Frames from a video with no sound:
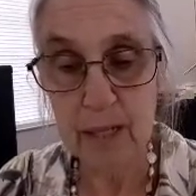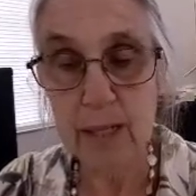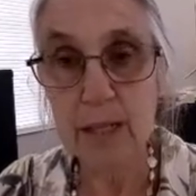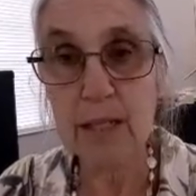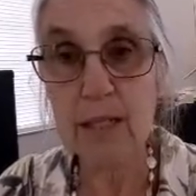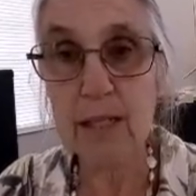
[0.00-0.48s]

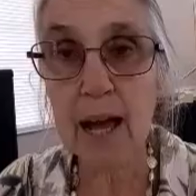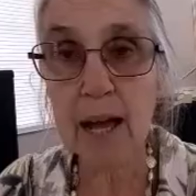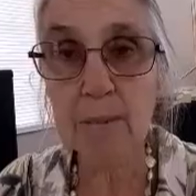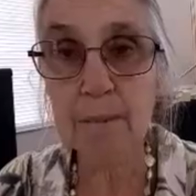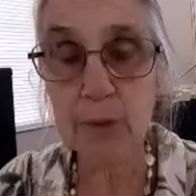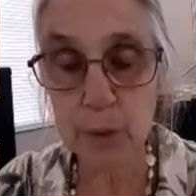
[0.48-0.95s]

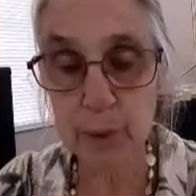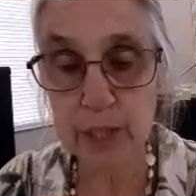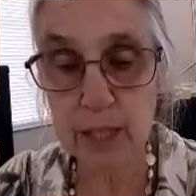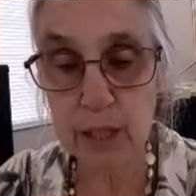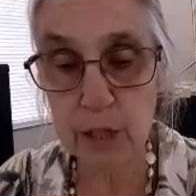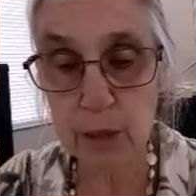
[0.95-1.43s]
Psalm
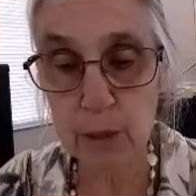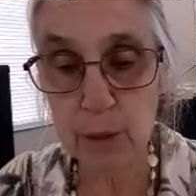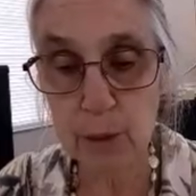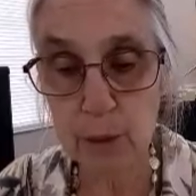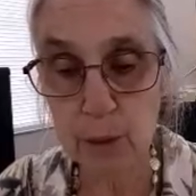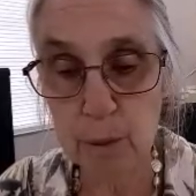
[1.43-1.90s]

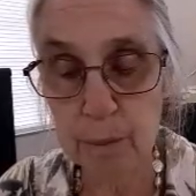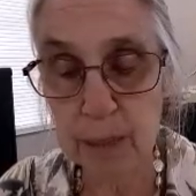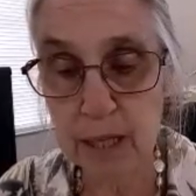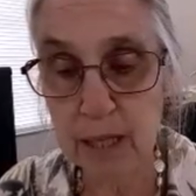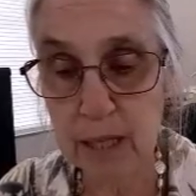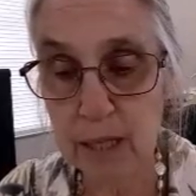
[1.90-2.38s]
22
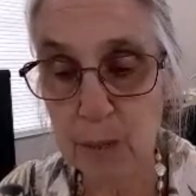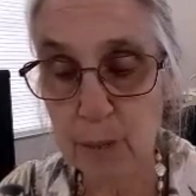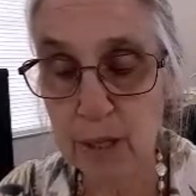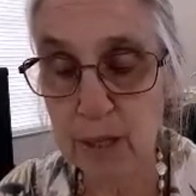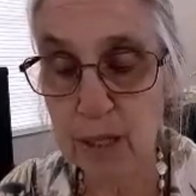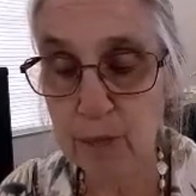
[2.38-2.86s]
begins with
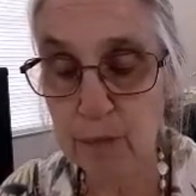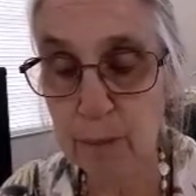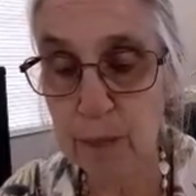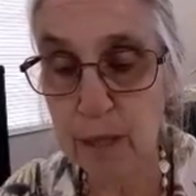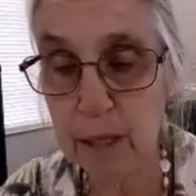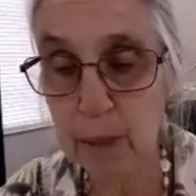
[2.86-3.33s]
these
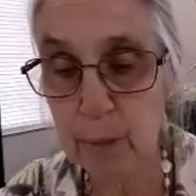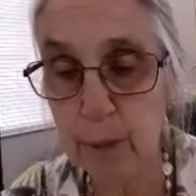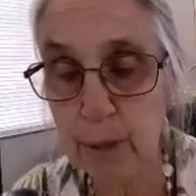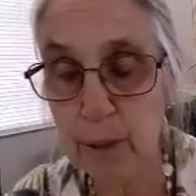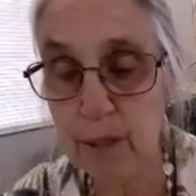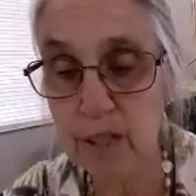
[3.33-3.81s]
familiar
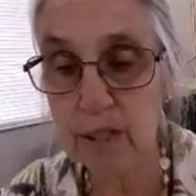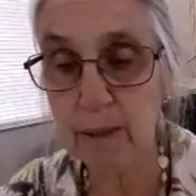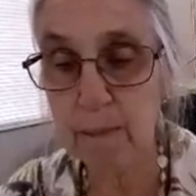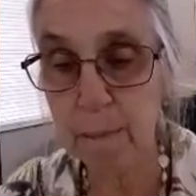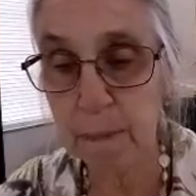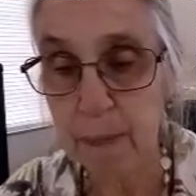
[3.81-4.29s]
words,
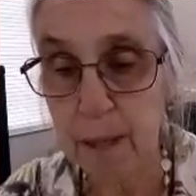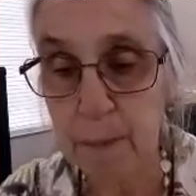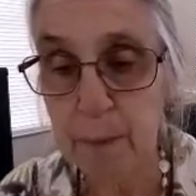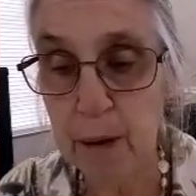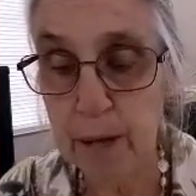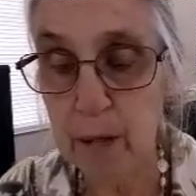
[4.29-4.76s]

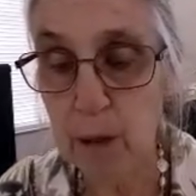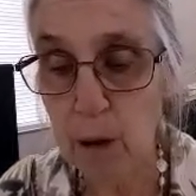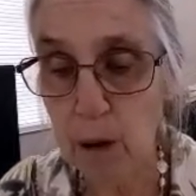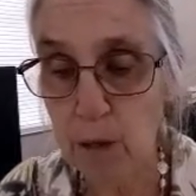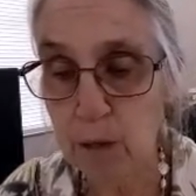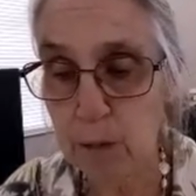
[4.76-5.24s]
"My
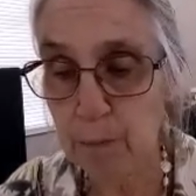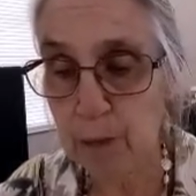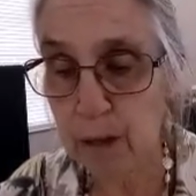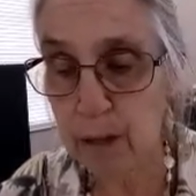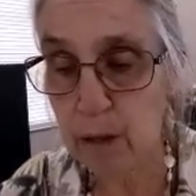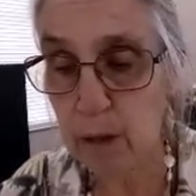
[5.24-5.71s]
God, my
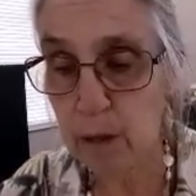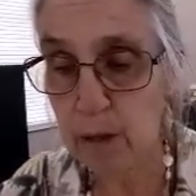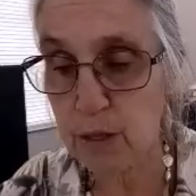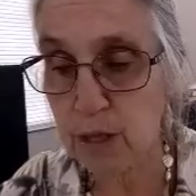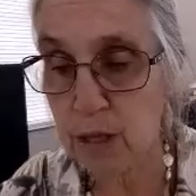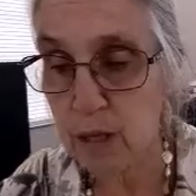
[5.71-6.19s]
God,
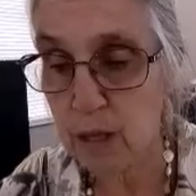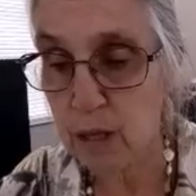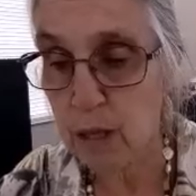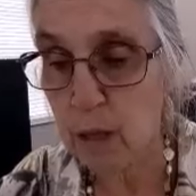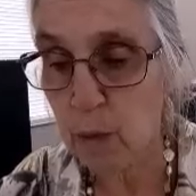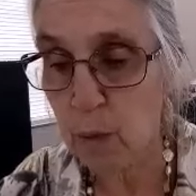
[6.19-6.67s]

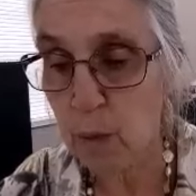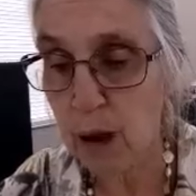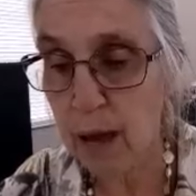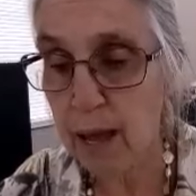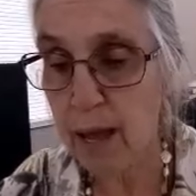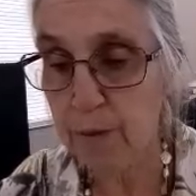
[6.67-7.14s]
why
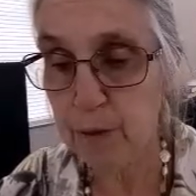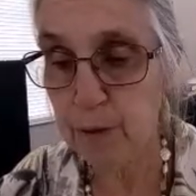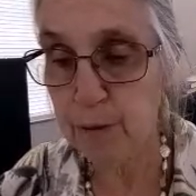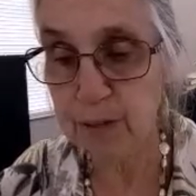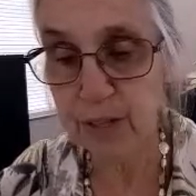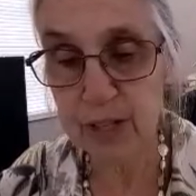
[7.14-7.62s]
have you
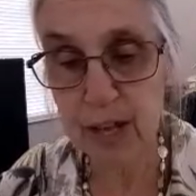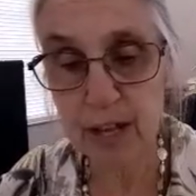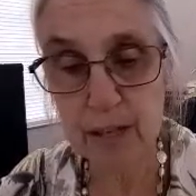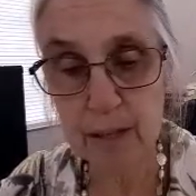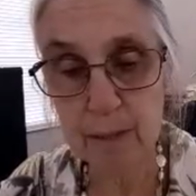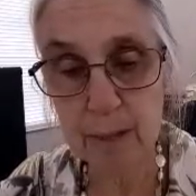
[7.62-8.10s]

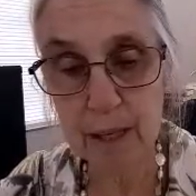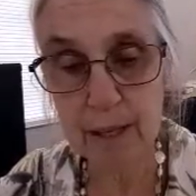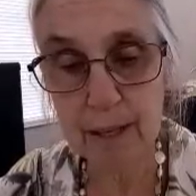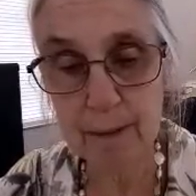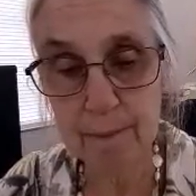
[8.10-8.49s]
forsaken me?"